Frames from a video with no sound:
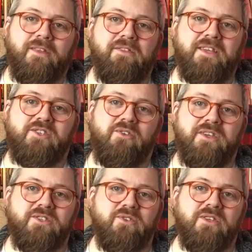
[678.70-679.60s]
this
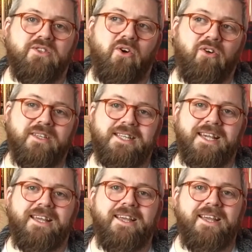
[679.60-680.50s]
this this
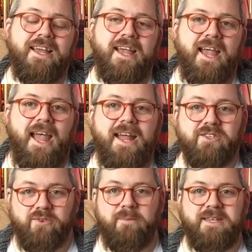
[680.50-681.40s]
holiday, it's
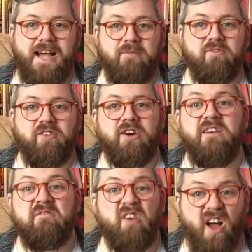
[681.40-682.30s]
going to be time for
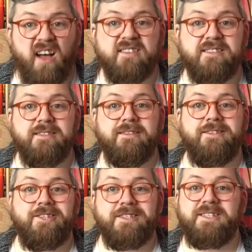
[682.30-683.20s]
for us
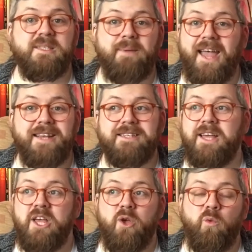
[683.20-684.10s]
just to spend
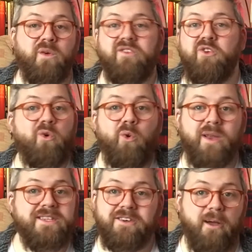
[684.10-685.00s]
with no
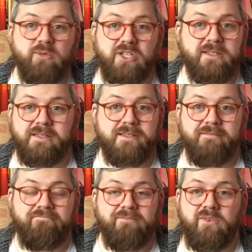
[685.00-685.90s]
interruptions,
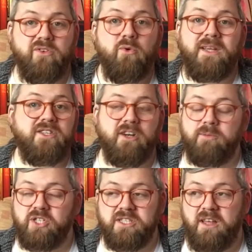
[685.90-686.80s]
no
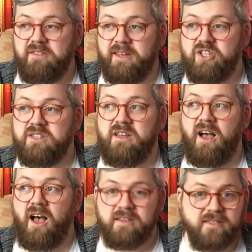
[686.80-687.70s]
interruptions, nothing, just
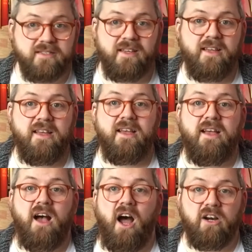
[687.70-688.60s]
us,
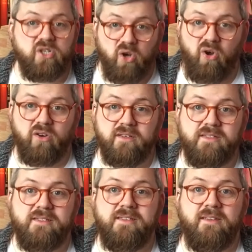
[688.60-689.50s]
our
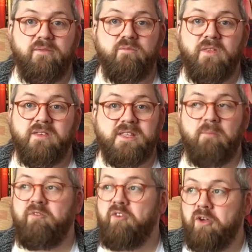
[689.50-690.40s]
dogs, some
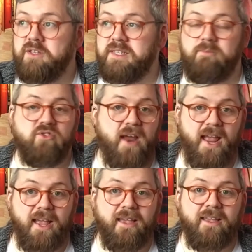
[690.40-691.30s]
food, some
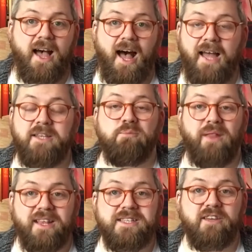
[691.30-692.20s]
drink, and
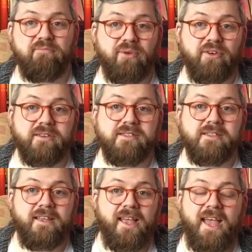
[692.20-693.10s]
plenty of books.
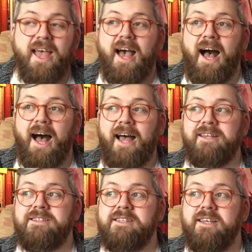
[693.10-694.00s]
And